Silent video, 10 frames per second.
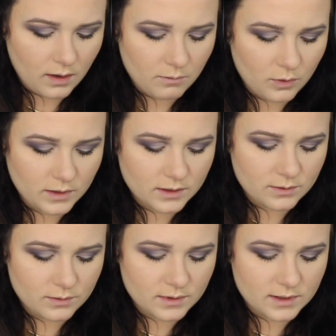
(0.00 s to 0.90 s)
I'm going
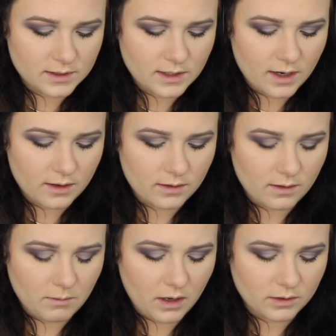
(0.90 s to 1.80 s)
to stack
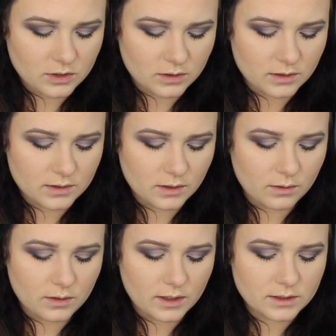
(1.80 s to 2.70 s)
them actually.
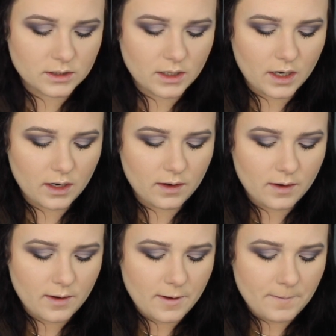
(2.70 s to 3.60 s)
So yesterday
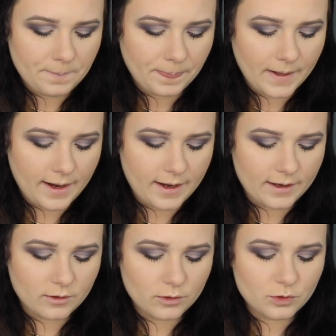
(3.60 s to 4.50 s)

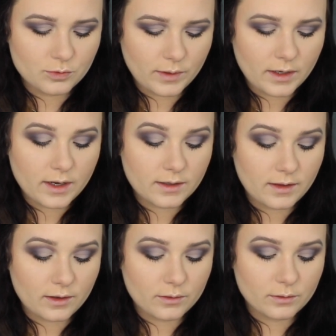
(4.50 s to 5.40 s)
I glued one on and
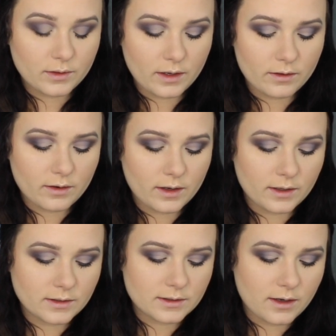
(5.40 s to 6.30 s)
then glued the other on
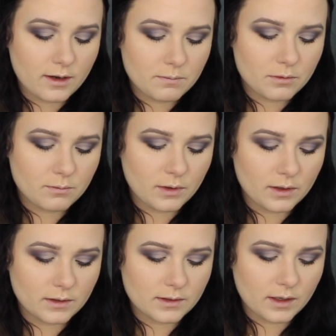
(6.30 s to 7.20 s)
top,
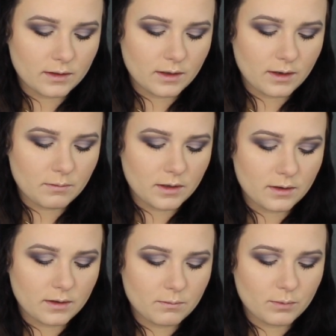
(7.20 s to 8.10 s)
but I think I'm going
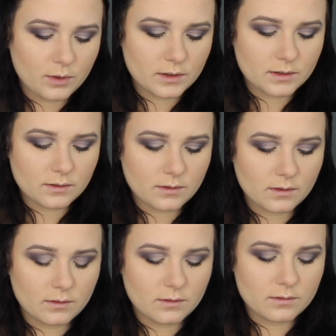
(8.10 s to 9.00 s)
to put the
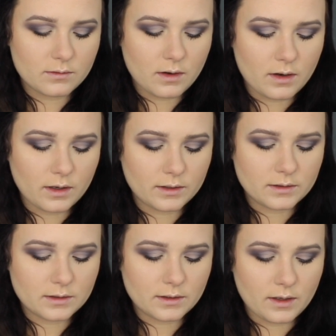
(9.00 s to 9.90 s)
glue on
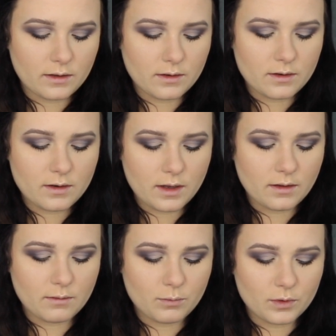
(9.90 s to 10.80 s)
together and
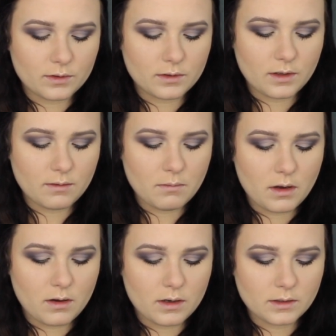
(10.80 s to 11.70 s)
then put them
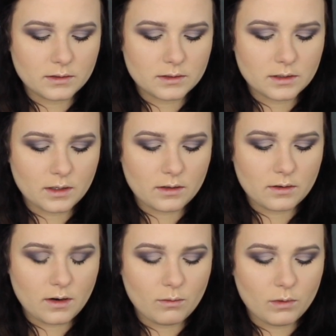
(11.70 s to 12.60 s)
on
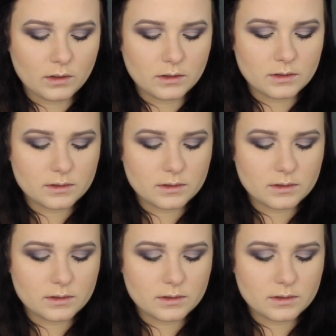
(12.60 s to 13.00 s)
together at once.